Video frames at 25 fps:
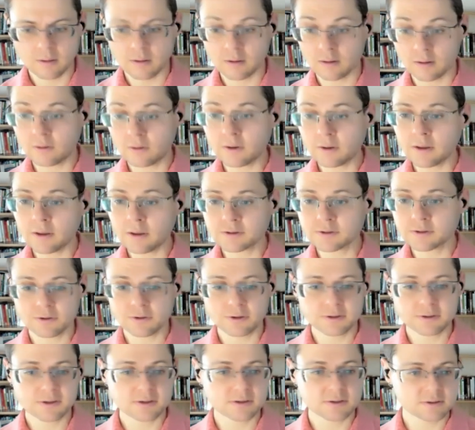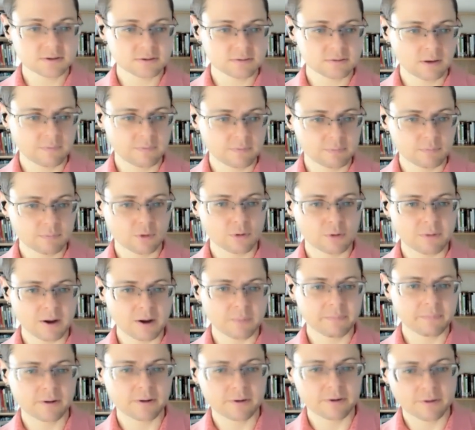Okay, so this is even more
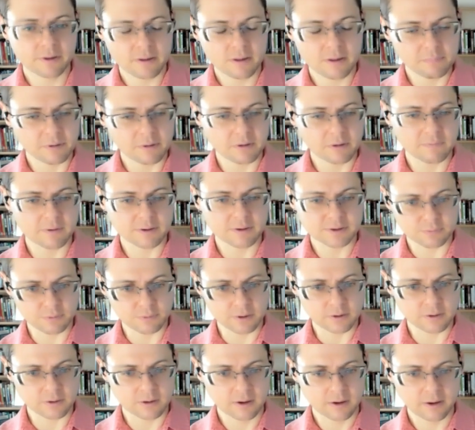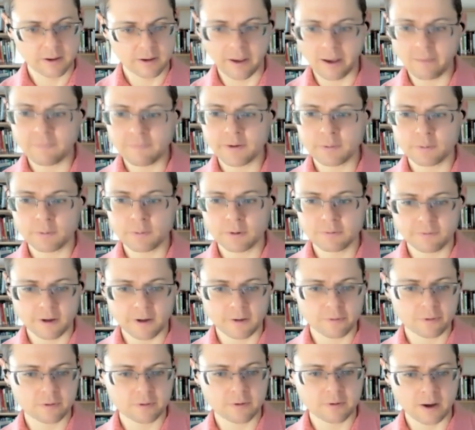popular than the previous one. Everyone
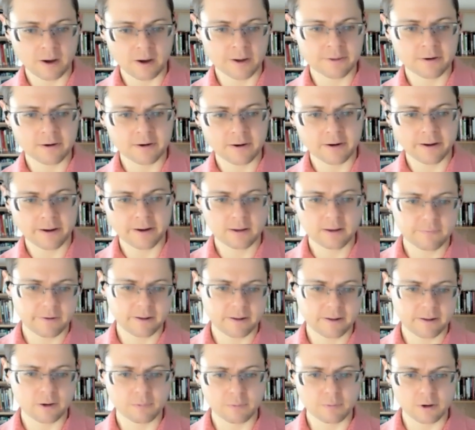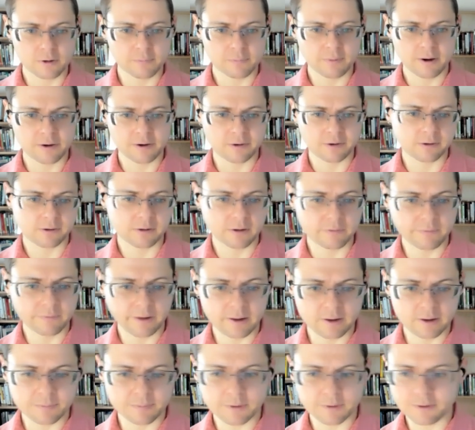found it either highly valuable or moderately
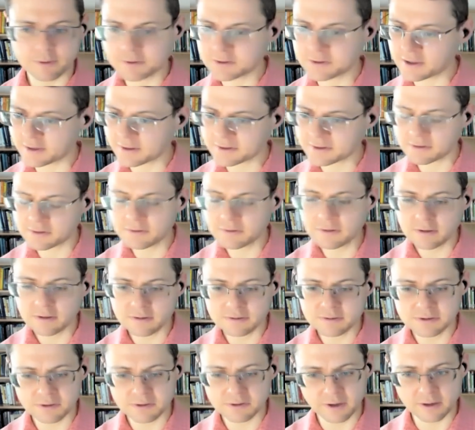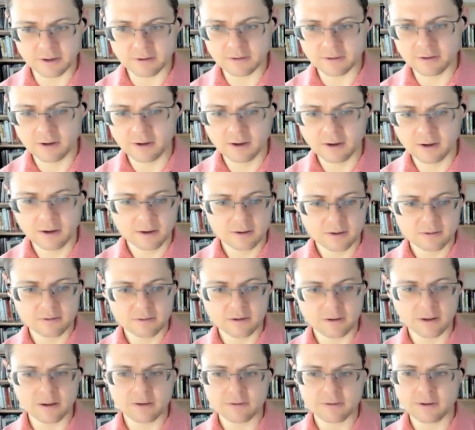valuable. That's excellent. So again,
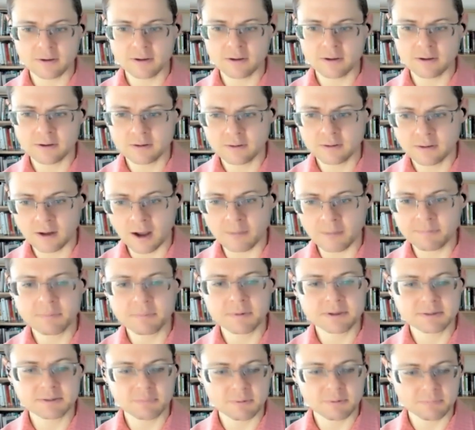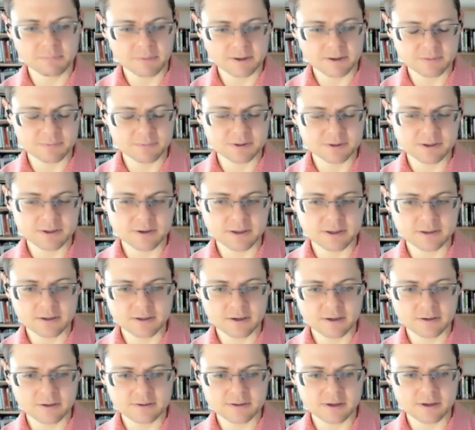take the optimism and pessimism
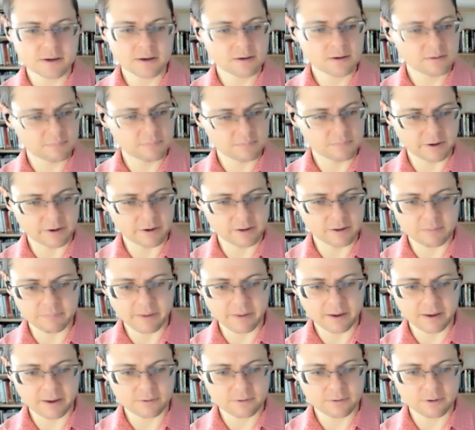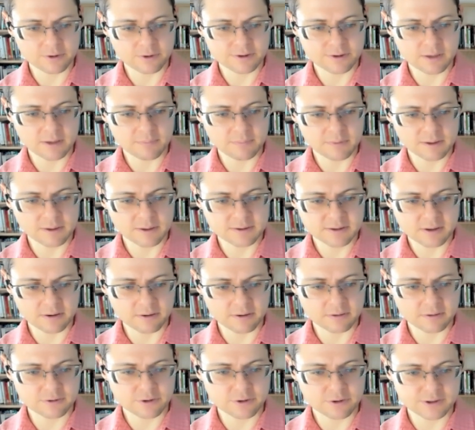ideas and bring them back to your team and start
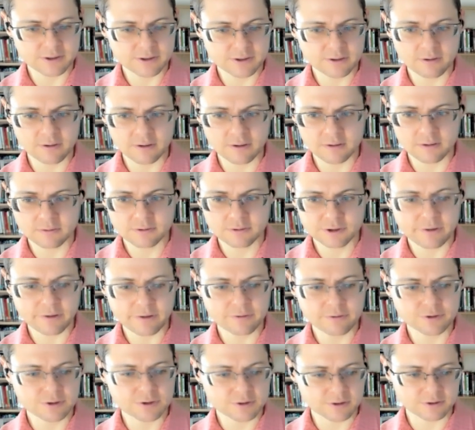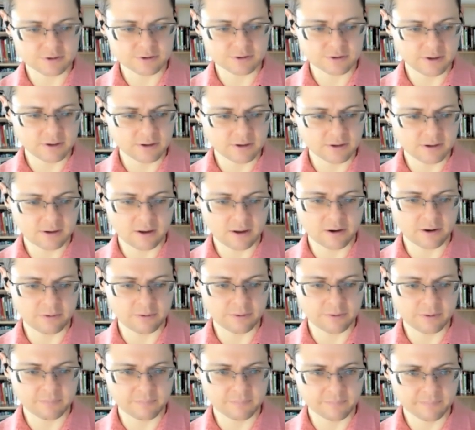addressing the challenges you see
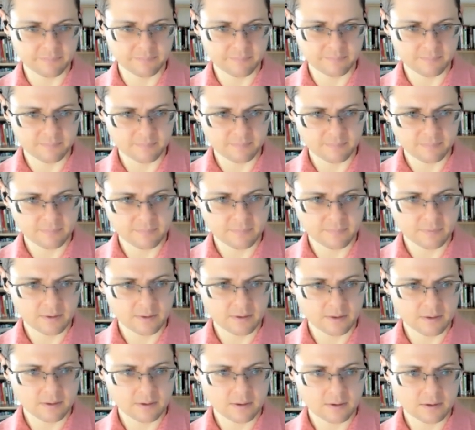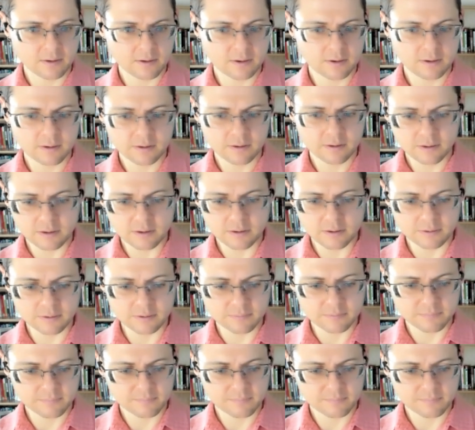around them. Good.